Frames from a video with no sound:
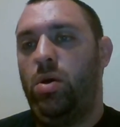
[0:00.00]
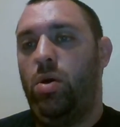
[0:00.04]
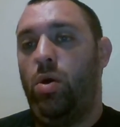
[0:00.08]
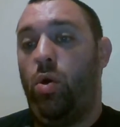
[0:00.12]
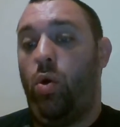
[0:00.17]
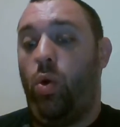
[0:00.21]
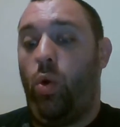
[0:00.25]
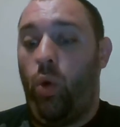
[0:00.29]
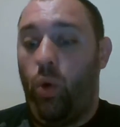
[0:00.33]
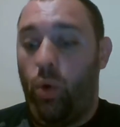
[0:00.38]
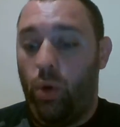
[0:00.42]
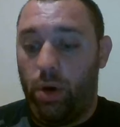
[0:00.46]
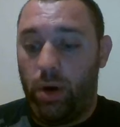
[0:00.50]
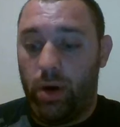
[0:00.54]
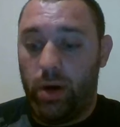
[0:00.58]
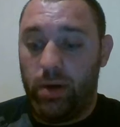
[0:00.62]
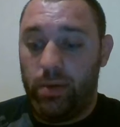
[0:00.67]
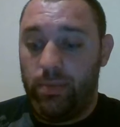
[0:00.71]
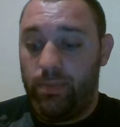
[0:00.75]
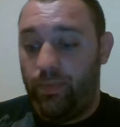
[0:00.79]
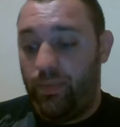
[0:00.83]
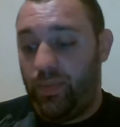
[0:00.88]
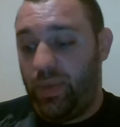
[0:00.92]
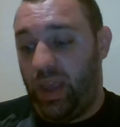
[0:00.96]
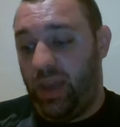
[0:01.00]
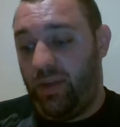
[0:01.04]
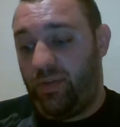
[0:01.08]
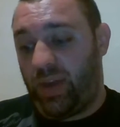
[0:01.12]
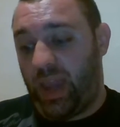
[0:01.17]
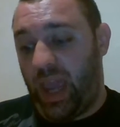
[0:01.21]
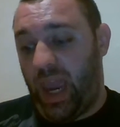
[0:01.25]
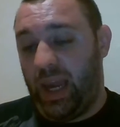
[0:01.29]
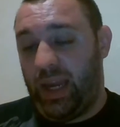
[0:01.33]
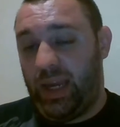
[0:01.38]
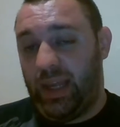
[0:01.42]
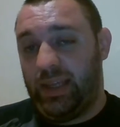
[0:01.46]
or if
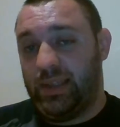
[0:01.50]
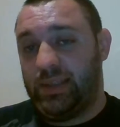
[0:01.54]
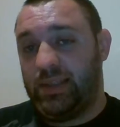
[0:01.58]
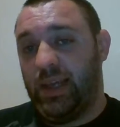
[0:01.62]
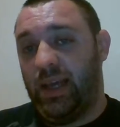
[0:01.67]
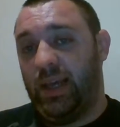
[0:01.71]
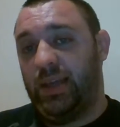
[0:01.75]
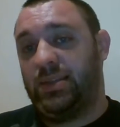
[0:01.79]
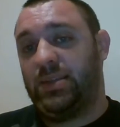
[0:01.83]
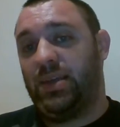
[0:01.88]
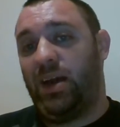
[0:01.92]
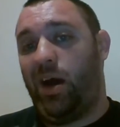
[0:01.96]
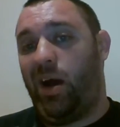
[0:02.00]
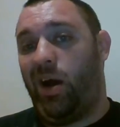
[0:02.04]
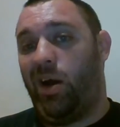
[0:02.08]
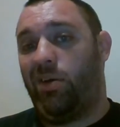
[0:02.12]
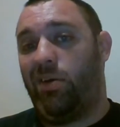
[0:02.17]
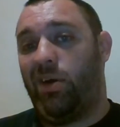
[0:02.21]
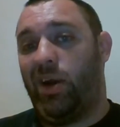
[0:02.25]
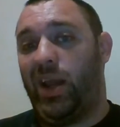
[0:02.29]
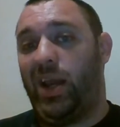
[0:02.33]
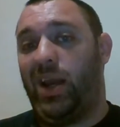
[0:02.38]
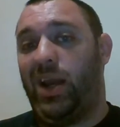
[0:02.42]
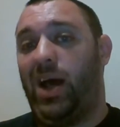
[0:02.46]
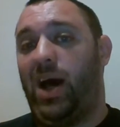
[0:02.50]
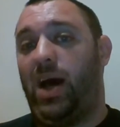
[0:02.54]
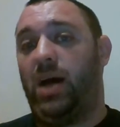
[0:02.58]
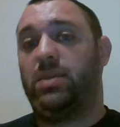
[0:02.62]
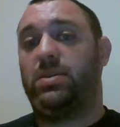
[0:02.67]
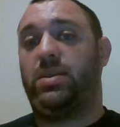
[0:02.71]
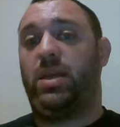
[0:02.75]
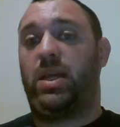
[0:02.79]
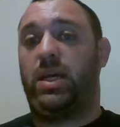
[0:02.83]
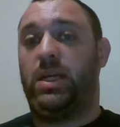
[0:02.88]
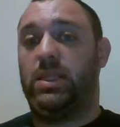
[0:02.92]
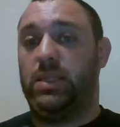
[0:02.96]
KD says, all right, I'll
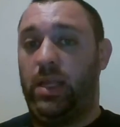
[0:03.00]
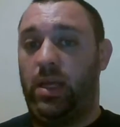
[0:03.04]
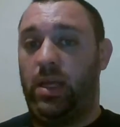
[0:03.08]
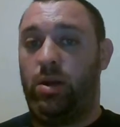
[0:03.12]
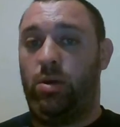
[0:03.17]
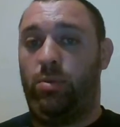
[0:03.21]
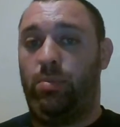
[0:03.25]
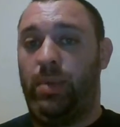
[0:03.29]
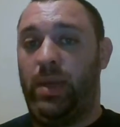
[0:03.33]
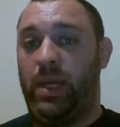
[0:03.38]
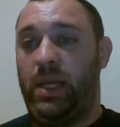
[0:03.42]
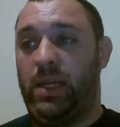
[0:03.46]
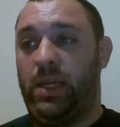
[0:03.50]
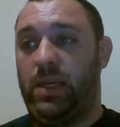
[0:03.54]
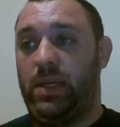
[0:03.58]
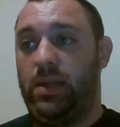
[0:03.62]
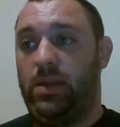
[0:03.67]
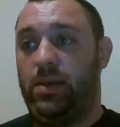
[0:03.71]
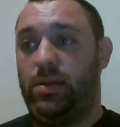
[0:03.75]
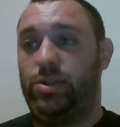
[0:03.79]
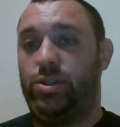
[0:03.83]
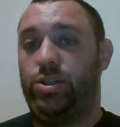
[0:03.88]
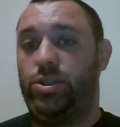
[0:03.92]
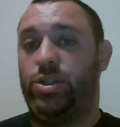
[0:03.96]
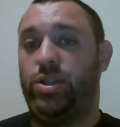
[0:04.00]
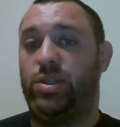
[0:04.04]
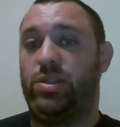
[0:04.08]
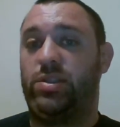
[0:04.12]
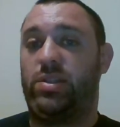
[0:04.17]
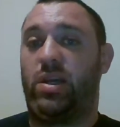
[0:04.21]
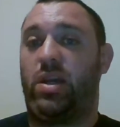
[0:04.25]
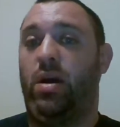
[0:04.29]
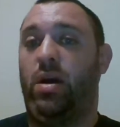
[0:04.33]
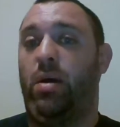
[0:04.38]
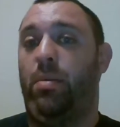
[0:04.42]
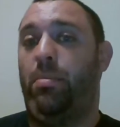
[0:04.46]
take a little bit just to
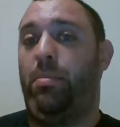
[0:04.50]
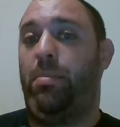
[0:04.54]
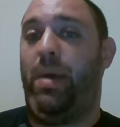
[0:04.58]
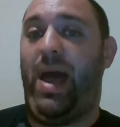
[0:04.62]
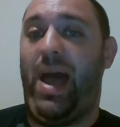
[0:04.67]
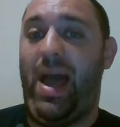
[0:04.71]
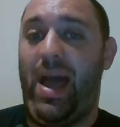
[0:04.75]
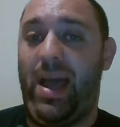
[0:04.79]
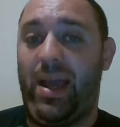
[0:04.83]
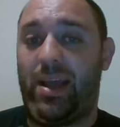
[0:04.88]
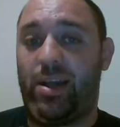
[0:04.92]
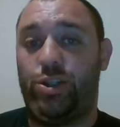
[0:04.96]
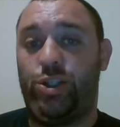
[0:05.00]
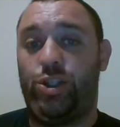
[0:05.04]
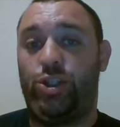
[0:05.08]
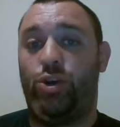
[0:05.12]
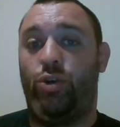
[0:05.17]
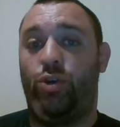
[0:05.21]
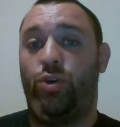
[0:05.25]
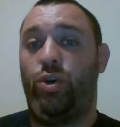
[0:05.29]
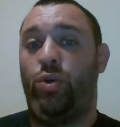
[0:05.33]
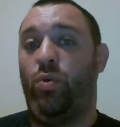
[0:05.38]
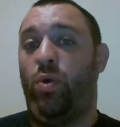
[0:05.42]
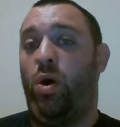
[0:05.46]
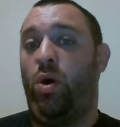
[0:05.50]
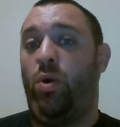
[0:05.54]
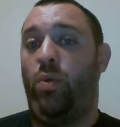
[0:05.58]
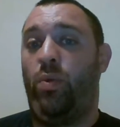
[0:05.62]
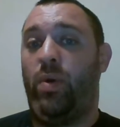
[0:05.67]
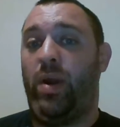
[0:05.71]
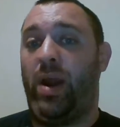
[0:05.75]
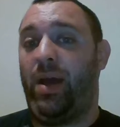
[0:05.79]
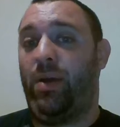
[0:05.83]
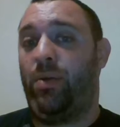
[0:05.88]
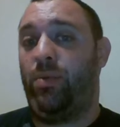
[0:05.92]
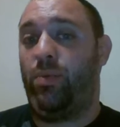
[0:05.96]
come back, show you all what
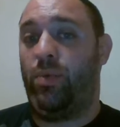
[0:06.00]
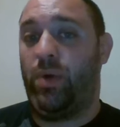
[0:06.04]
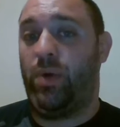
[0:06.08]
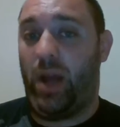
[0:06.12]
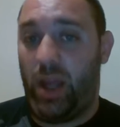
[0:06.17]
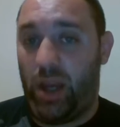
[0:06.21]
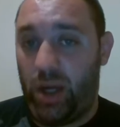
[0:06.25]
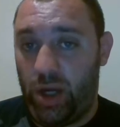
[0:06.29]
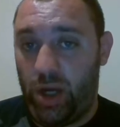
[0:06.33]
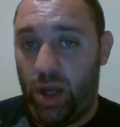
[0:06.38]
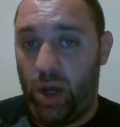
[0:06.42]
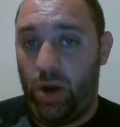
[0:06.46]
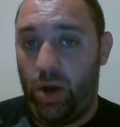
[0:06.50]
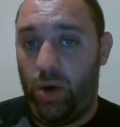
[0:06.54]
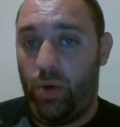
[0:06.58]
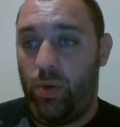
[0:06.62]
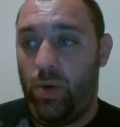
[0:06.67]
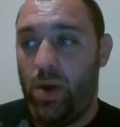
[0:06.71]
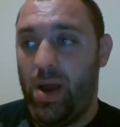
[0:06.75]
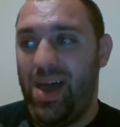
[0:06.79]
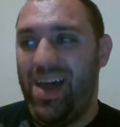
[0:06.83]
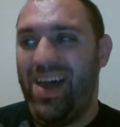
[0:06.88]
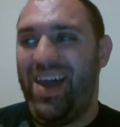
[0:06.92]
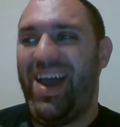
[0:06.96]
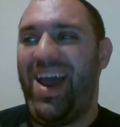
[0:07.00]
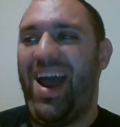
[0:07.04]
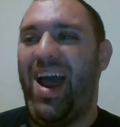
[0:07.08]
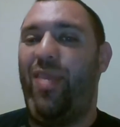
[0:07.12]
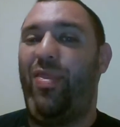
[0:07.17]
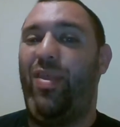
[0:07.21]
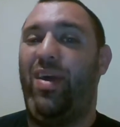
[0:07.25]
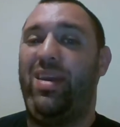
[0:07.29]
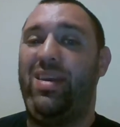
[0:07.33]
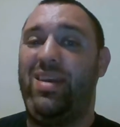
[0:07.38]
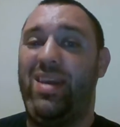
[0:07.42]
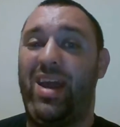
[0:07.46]
I know, and
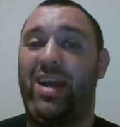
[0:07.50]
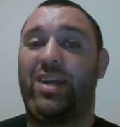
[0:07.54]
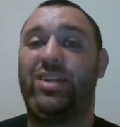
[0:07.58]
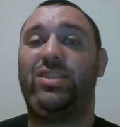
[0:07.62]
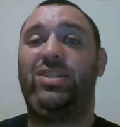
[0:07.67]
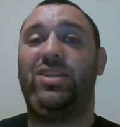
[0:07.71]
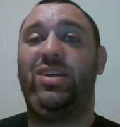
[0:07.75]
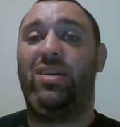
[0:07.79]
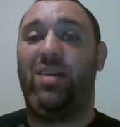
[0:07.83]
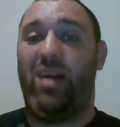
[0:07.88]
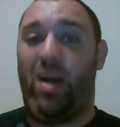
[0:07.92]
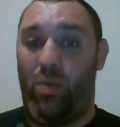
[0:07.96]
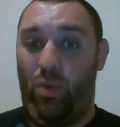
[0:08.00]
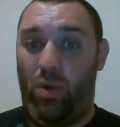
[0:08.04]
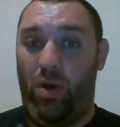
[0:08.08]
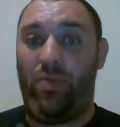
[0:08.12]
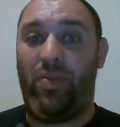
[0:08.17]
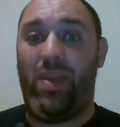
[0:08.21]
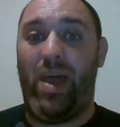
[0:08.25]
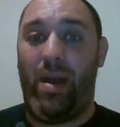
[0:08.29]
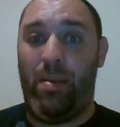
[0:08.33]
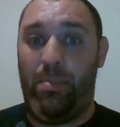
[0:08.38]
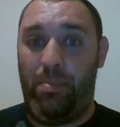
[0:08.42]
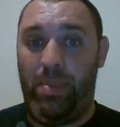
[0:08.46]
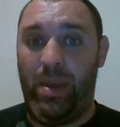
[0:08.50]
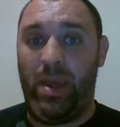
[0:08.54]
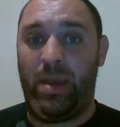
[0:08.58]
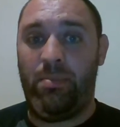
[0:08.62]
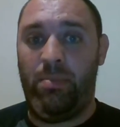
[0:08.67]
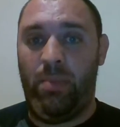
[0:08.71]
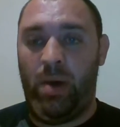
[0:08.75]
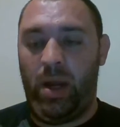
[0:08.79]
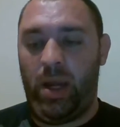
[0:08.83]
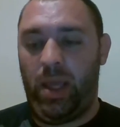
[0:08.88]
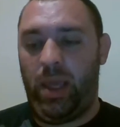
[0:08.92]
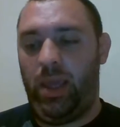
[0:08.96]
then next year I want that big
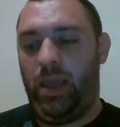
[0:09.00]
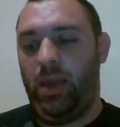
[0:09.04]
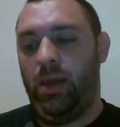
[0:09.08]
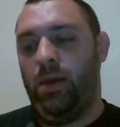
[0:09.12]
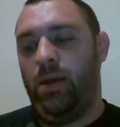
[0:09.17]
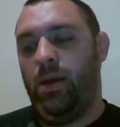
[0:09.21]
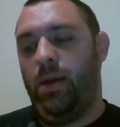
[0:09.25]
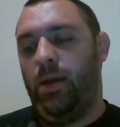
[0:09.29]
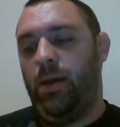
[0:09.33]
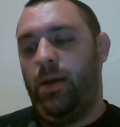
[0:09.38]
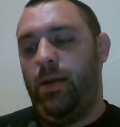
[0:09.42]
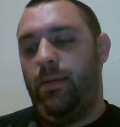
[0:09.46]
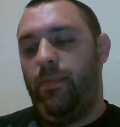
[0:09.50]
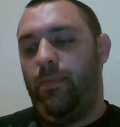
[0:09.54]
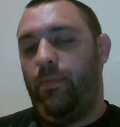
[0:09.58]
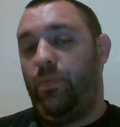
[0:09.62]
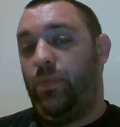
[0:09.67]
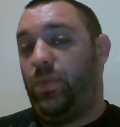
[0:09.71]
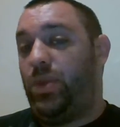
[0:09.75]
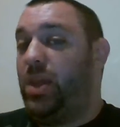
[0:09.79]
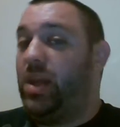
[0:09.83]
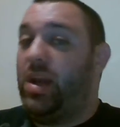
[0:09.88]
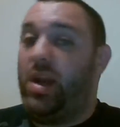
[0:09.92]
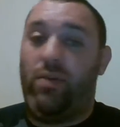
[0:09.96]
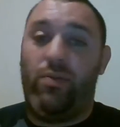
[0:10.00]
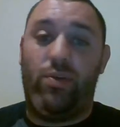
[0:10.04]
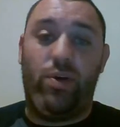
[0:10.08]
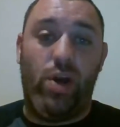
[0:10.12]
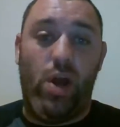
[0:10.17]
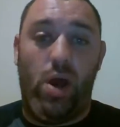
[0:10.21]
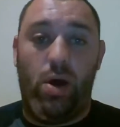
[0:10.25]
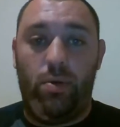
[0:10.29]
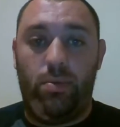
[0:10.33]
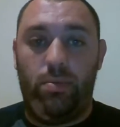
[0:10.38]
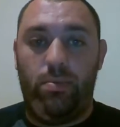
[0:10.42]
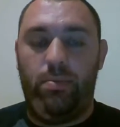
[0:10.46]
money, you never
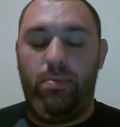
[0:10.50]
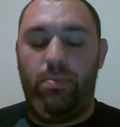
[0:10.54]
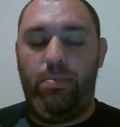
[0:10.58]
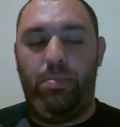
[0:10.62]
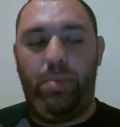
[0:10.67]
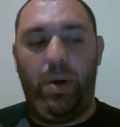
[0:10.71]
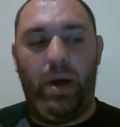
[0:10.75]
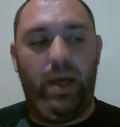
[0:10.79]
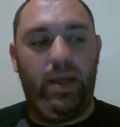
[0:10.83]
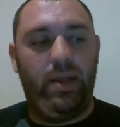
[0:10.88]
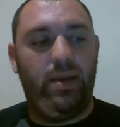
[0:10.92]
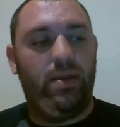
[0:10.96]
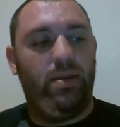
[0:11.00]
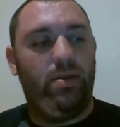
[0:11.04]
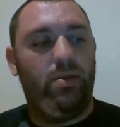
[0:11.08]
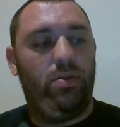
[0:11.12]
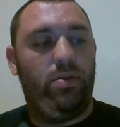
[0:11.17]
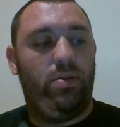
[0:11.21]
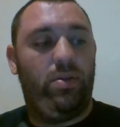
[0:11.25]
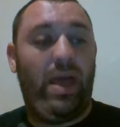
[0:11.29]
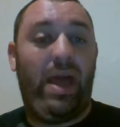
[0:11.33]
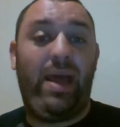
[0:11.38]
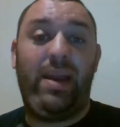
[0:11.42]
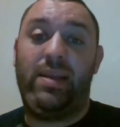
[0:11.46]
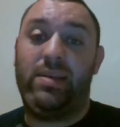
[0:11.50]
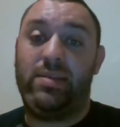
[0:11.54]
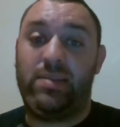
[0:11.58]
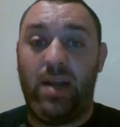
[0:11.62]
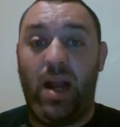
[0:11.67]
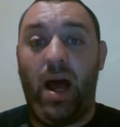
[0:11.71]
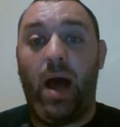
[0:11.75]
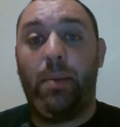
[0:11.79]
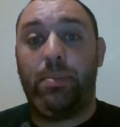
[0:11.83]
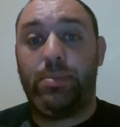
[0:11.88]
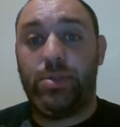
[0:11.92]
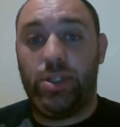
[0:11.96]
know. But that is an
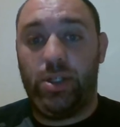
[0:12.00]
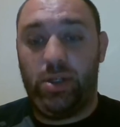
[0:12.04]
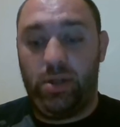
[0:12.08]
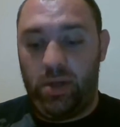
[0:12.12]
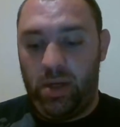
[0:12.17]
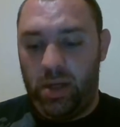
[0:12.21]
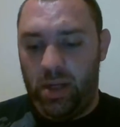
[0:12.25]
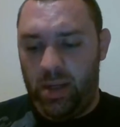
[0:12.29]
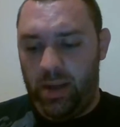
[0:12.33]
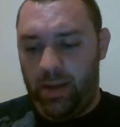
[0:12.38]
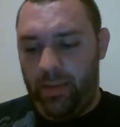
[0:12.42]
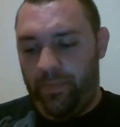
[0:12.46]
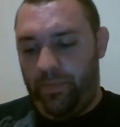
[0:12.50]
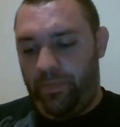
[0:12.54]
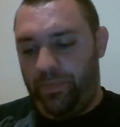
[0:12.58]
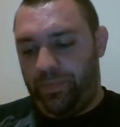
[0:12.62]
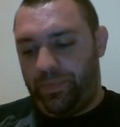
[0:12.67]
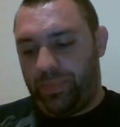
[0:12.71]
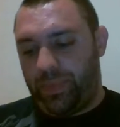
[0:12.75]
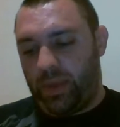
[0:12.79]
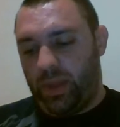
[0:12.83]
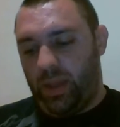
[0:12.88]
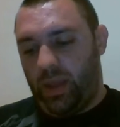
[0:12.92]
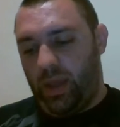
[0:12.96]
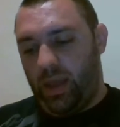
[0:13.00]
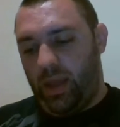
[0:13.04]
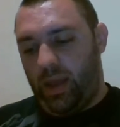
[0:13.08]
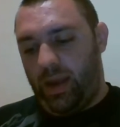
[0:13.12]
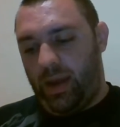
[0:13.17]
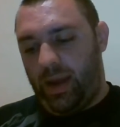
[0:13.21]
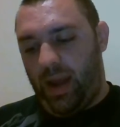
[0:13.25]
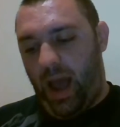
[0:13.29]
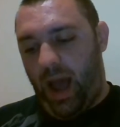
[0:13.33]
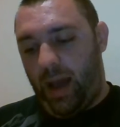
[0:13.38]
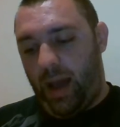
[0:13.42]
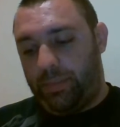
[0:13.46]
option.
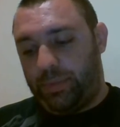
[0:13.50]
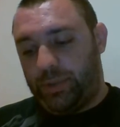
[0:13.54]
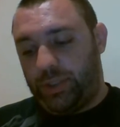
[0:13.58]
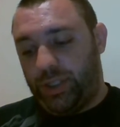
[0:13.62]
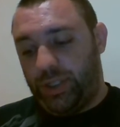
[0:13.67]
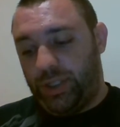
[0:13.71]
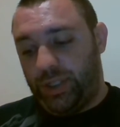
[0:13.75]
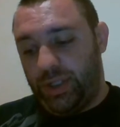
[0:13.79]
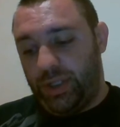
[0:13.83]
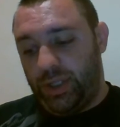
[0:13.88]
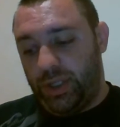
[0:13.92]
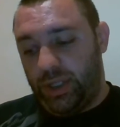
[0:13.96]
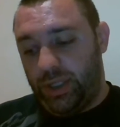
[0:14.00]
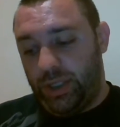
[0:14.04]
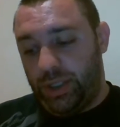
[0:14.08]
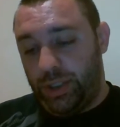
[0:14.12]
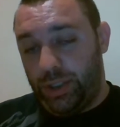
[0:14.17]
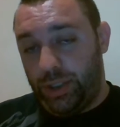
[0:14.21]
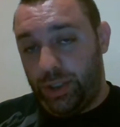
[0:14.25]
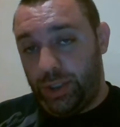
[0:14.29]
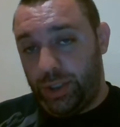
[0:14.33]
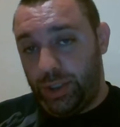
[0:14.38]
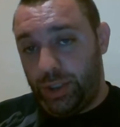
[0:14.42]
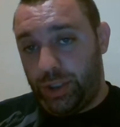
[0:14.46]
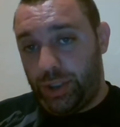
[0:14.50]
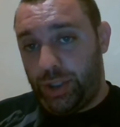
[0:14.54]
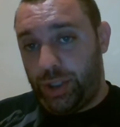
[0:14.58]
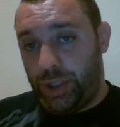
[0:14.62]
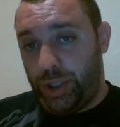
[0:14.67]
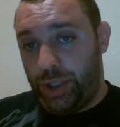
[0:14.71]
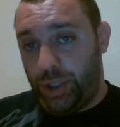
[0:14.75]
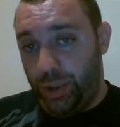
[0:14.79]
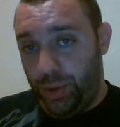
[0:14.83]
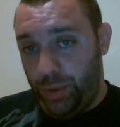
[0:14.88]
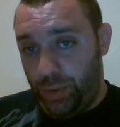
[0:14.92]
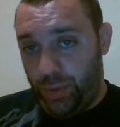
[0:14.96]
Option
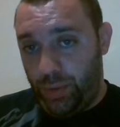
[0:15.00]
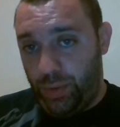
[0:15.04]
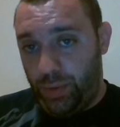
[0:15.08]
3,